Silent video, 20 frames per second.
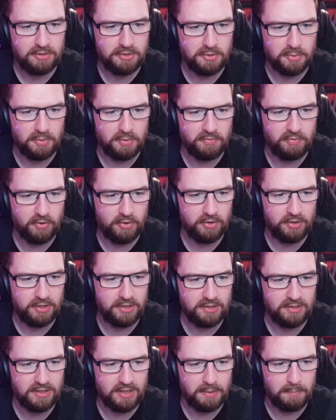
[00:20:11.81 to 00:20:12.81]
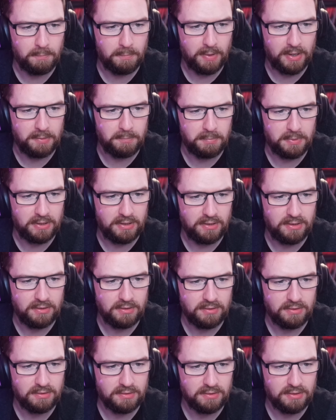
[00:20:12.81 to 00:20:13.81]
avoid. That might be
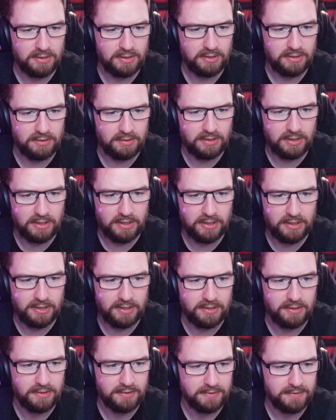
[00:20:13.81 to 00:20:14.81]
a little higher.